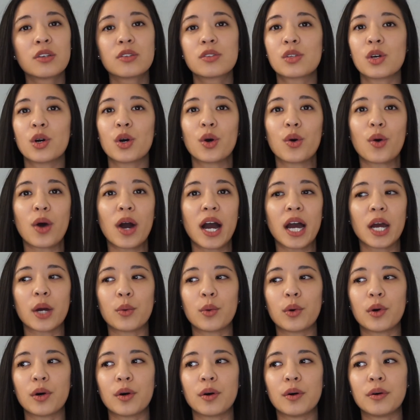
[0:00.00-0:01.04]
So I
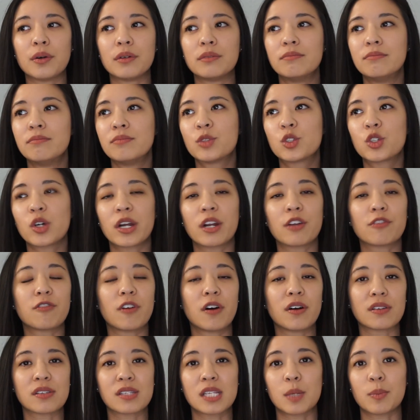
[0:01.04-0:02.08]
will try to
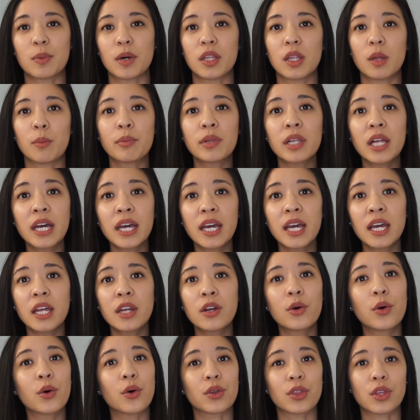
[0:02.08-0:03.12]
fall asleep on the plane
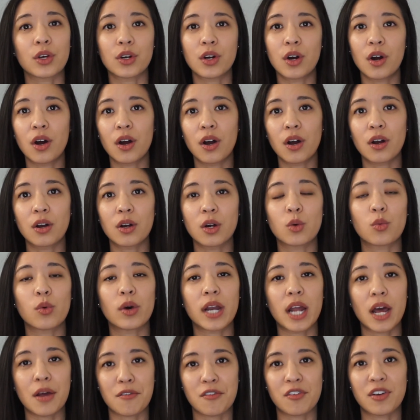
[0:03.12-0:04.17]
or the car or
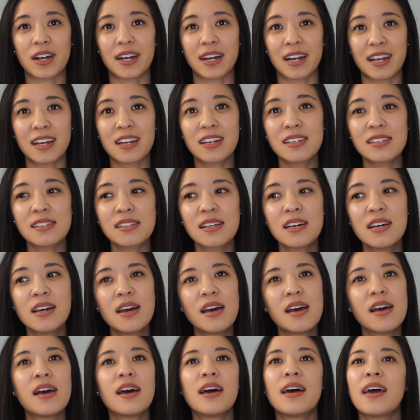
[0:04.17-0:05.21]
whatever it is.
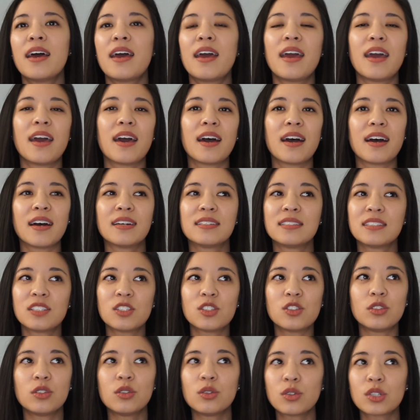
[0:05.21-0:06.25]
And
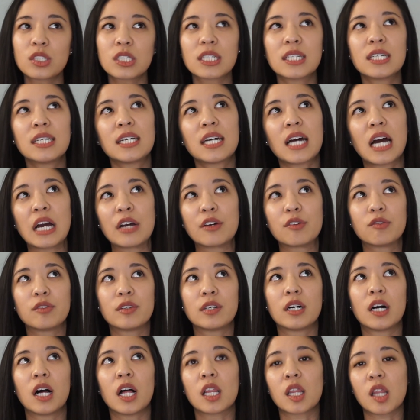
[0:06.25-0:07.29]
usually I
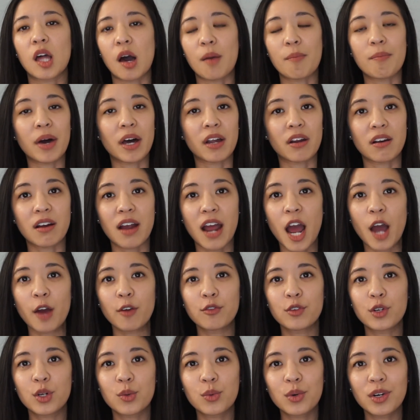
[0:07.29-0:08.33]
feel a lot better
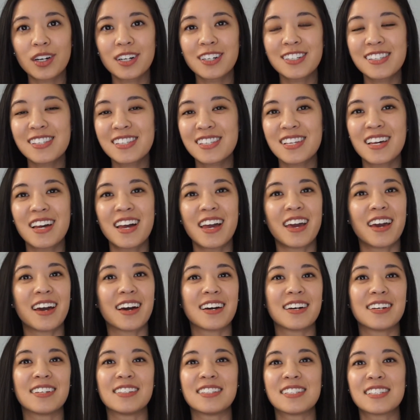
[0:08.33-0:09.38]
afterwards.
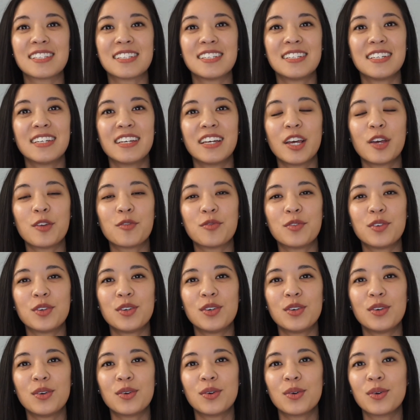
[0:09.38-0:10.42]
And if
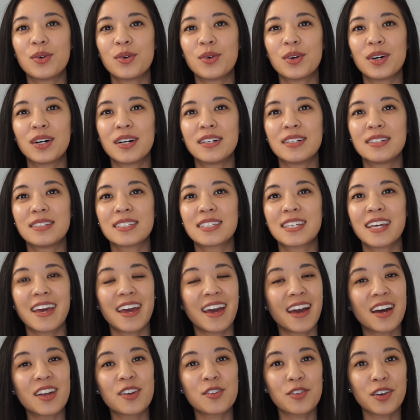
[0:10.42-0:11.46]
you
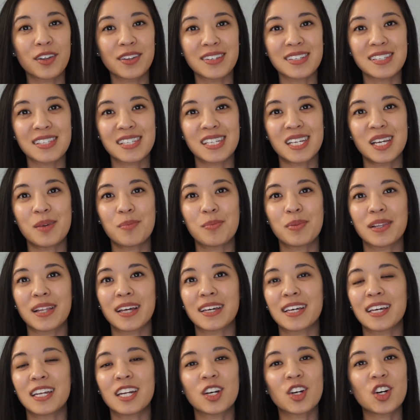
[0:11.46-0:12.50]
can fall asleep
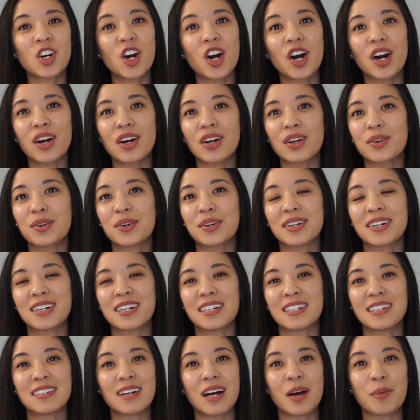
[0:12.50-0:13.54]
like in a car
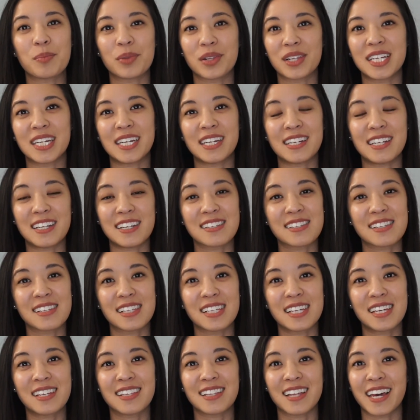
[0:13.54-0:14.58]
or a plane
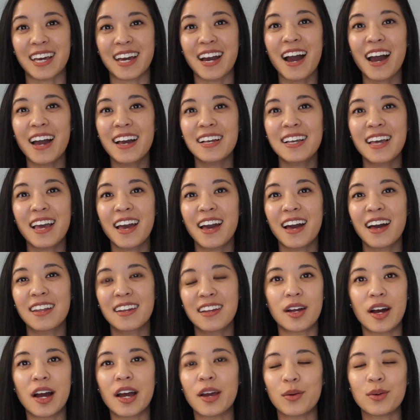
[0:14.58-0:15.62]
easily like I can,
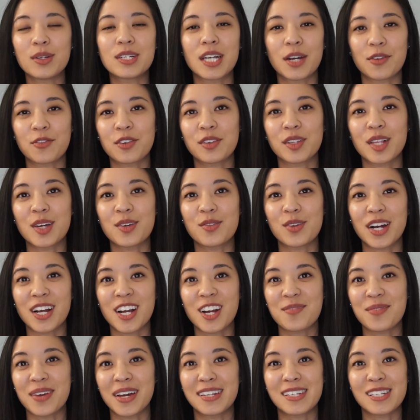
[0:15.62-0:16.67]
I would definitely
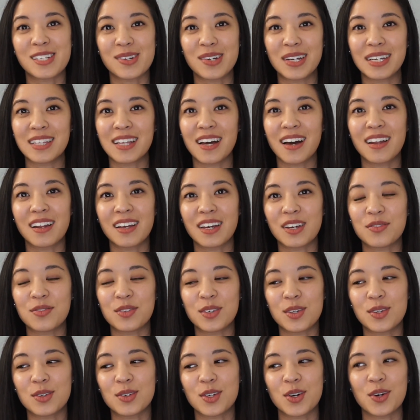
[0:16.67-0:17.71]
recommend doing that if
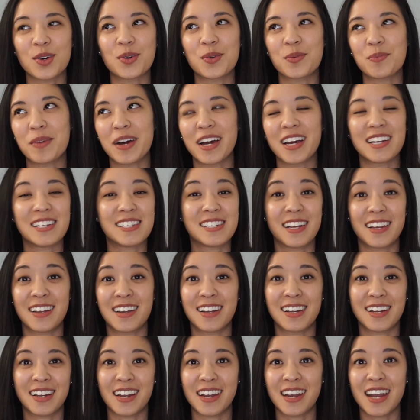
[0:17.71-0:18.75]
you don't mind
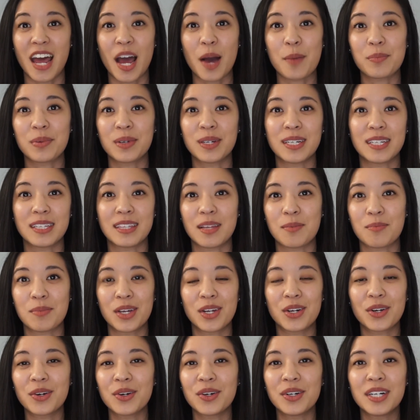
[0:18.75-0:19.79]
taking a nap in the
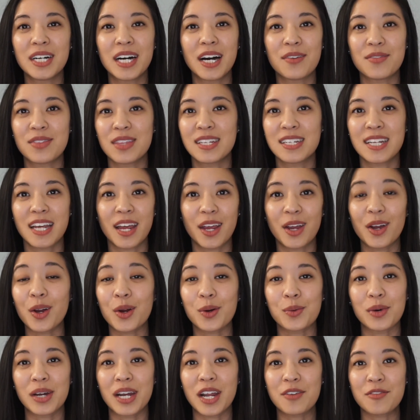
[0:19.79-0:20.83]
middle of the day or
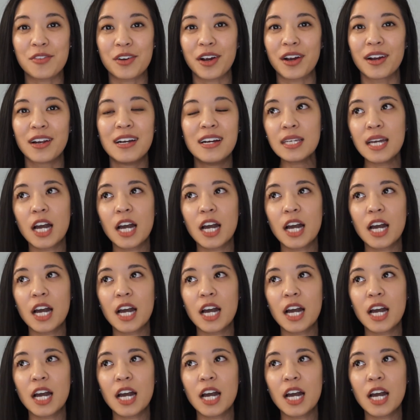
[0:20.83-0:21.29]
whatever.